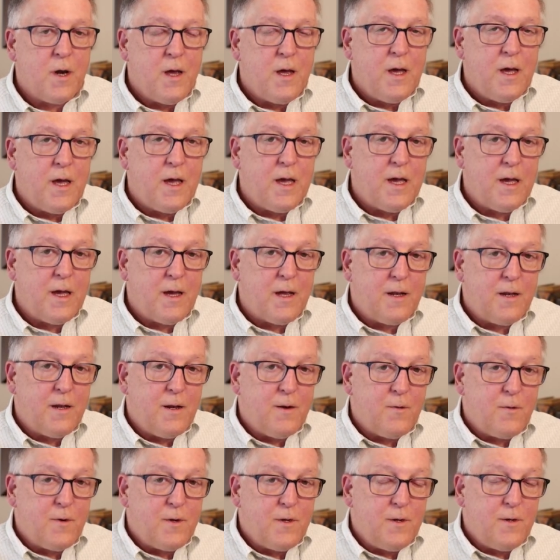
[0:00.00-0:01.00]

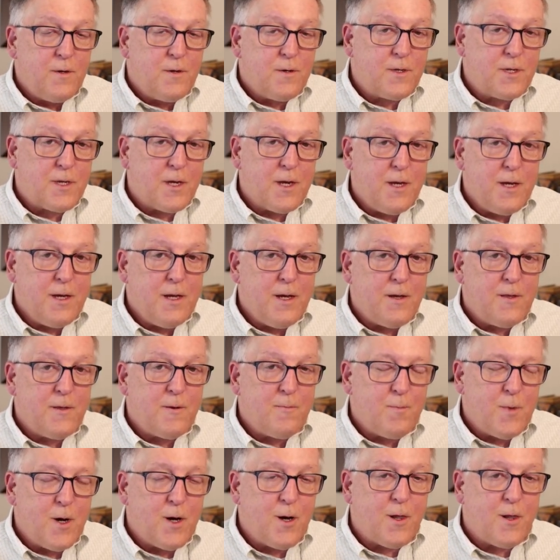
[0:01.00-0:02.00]
And you see in the
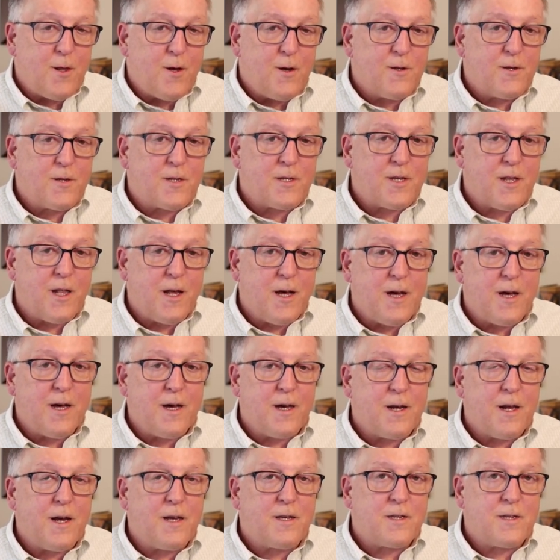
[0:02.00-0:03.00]
middle of the
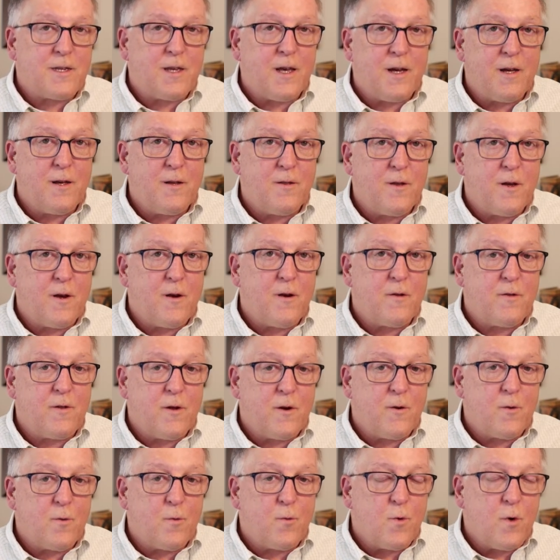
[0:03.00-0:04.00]
slide, I say there
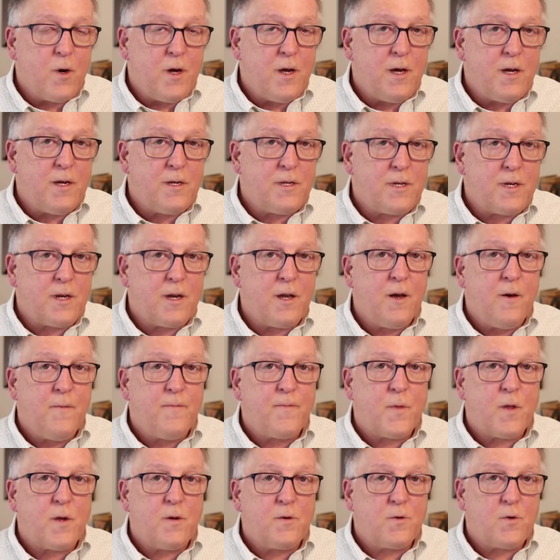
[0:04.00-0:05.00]
that risk
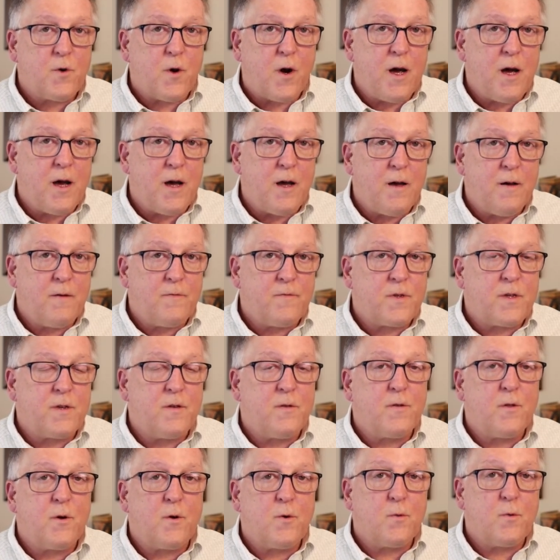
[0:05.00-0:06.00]
drives
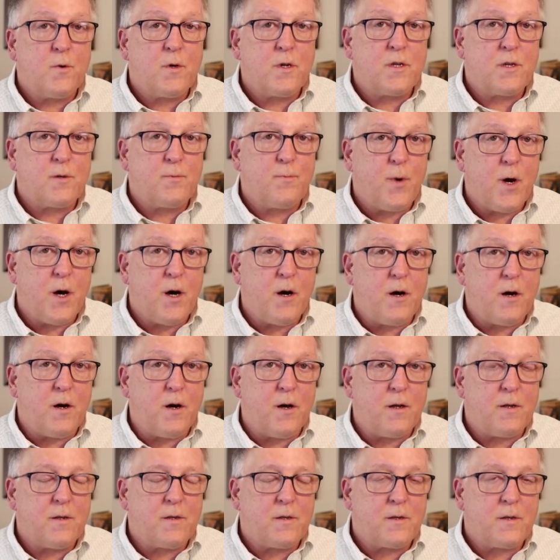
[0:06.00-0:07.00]
the
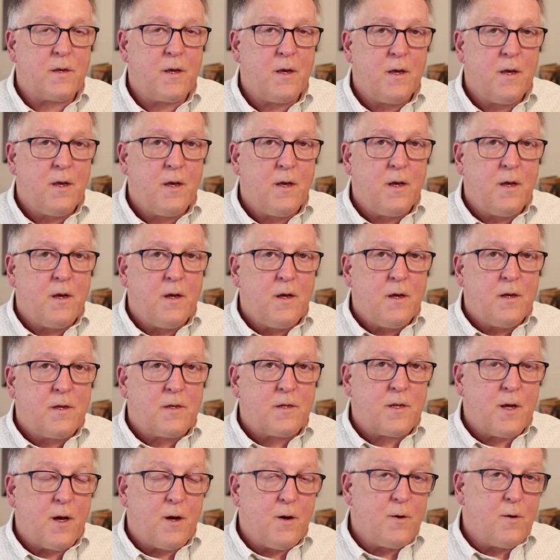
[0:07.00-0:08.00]
response.
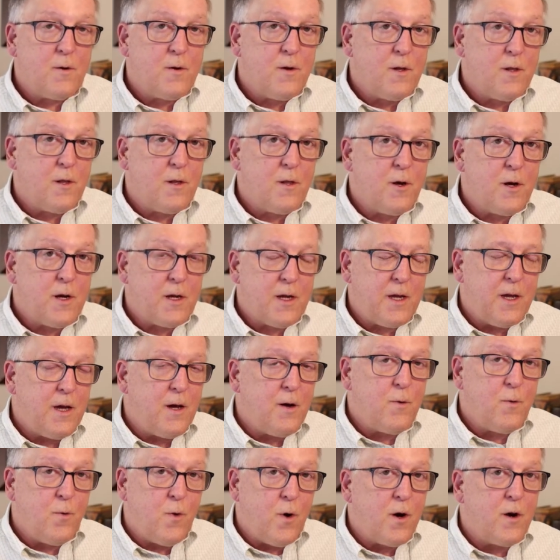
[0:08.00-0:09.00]
So look
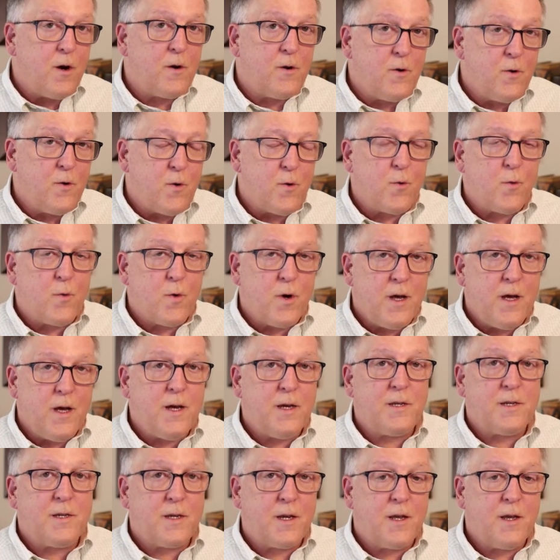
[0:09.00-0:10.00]
at what your
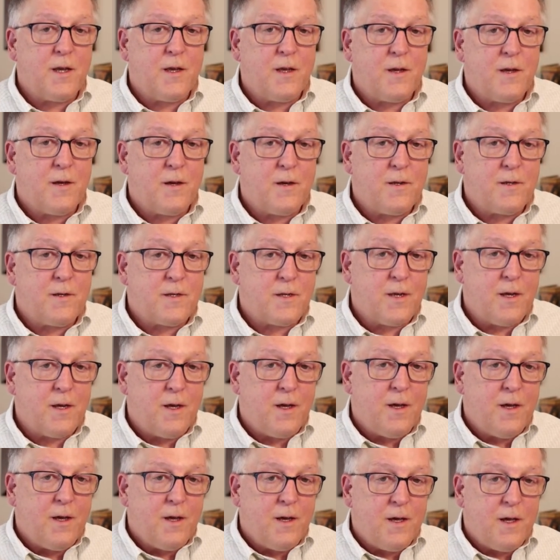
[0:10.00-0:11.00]
risk is.
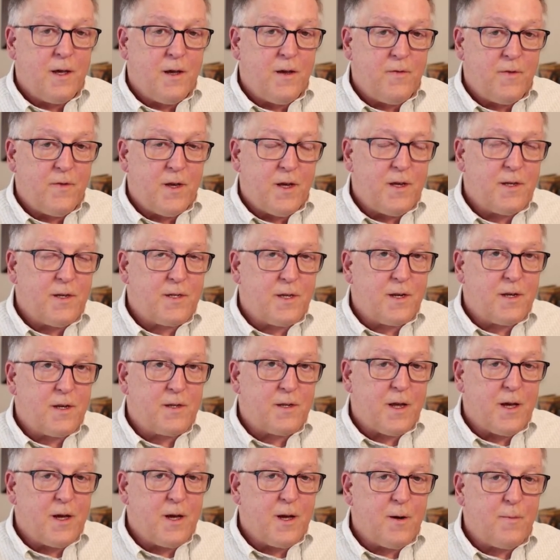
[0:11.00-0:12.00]
In this
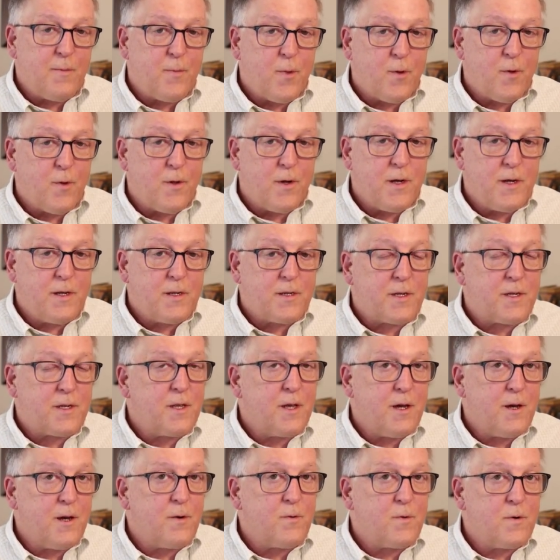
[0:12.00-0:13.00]
example, it's
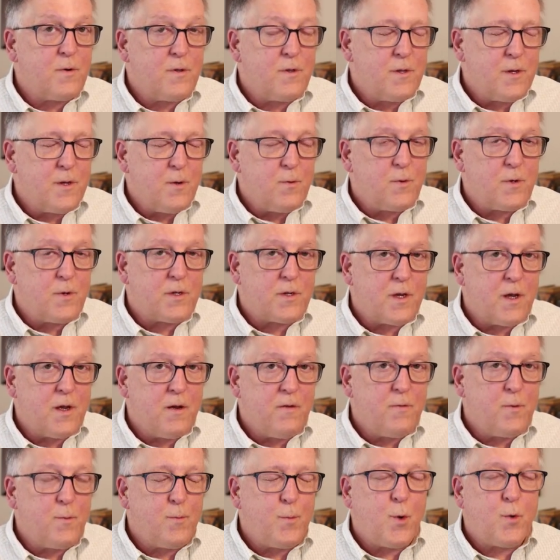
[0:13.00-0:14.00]
that the
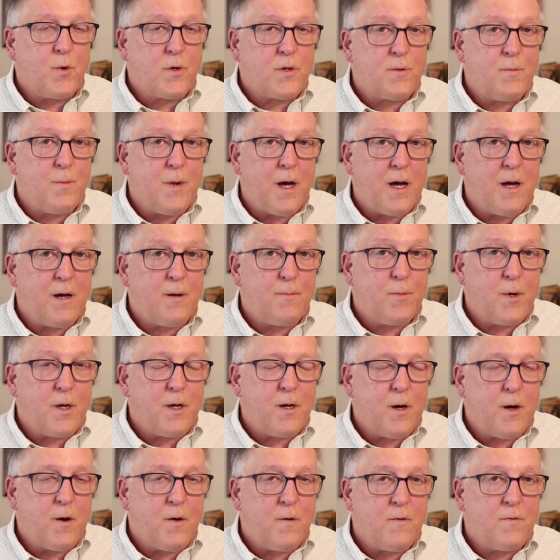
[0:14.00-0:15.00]
receivables might
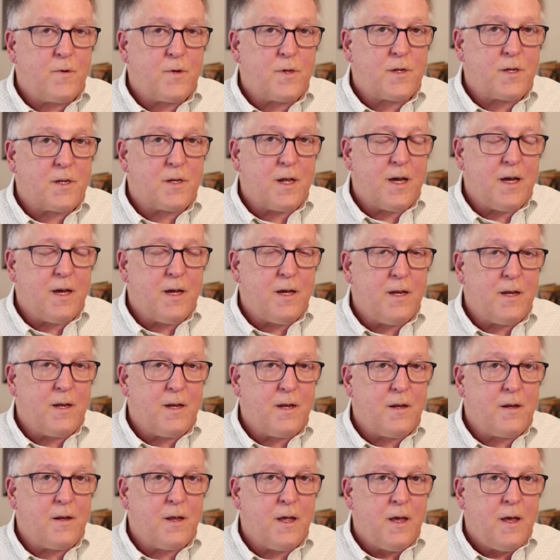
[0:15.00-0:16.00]
be
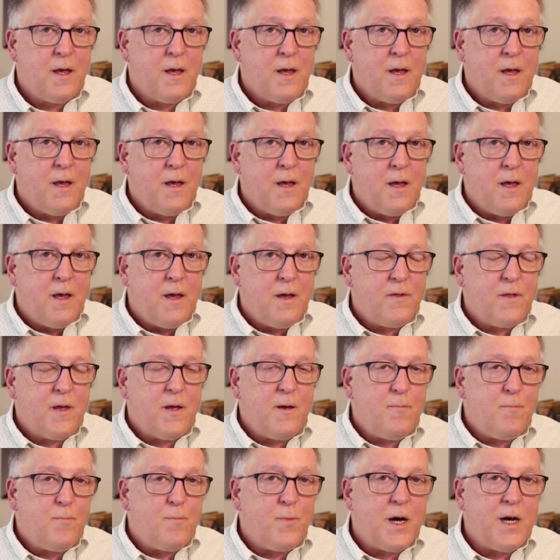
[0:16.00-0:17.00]
overstated. And
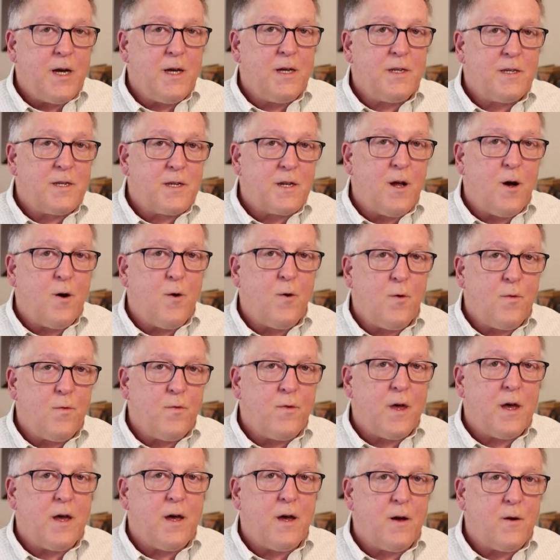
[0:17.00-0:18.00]
then based on
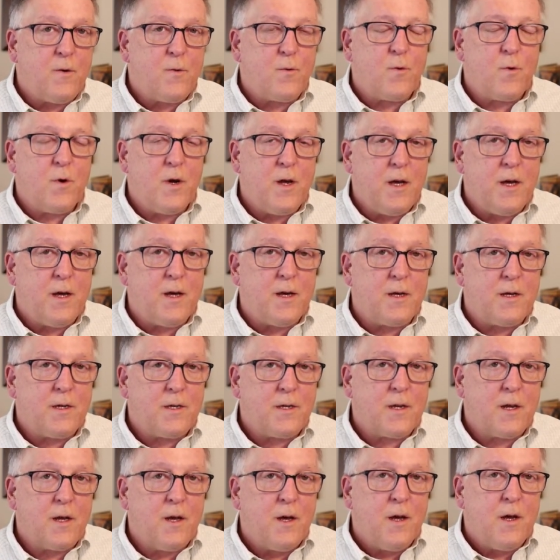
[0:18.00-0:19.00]
that
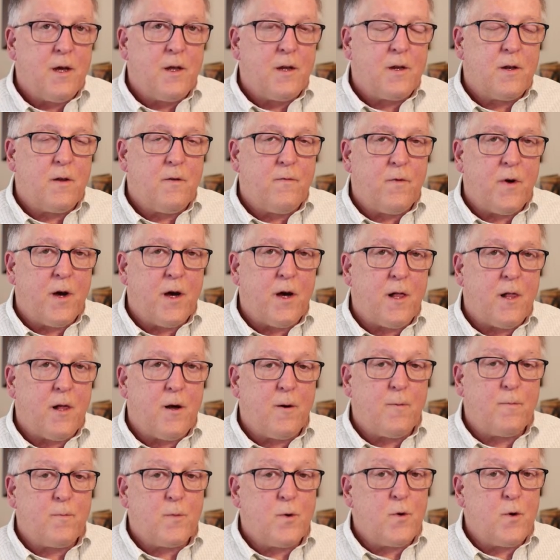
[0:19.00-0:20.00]
risk,
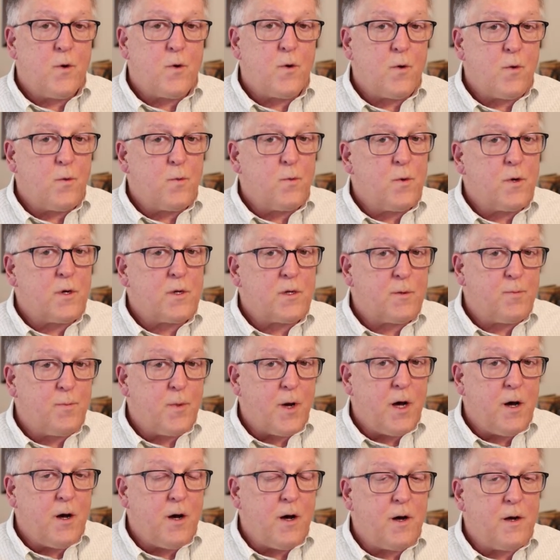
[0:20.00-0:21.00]
develop your
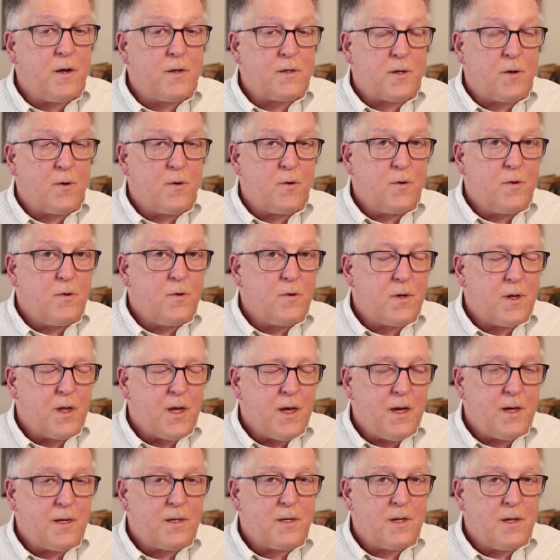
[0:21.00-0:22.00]
response or your
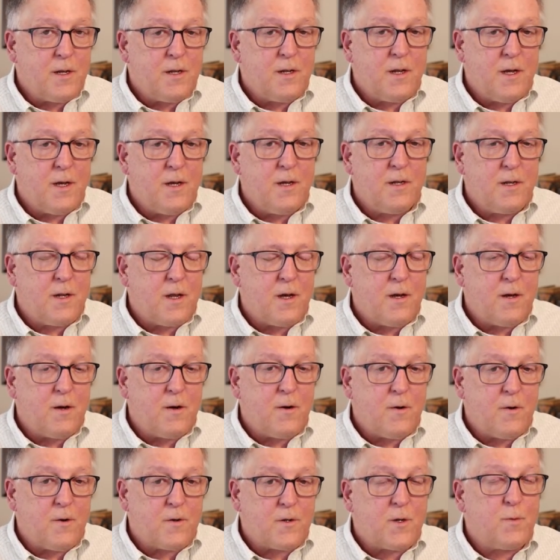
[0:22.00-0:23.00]
tested
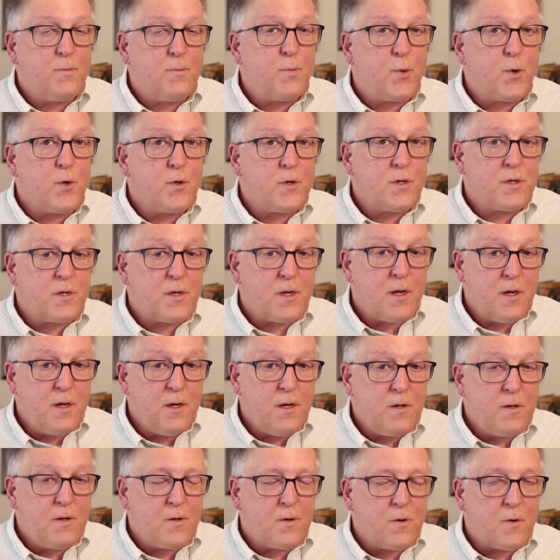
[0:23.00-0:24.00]
details
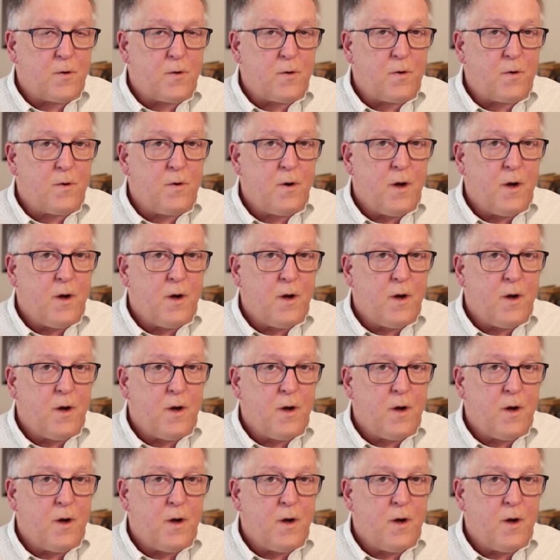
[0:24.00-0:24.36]
procedure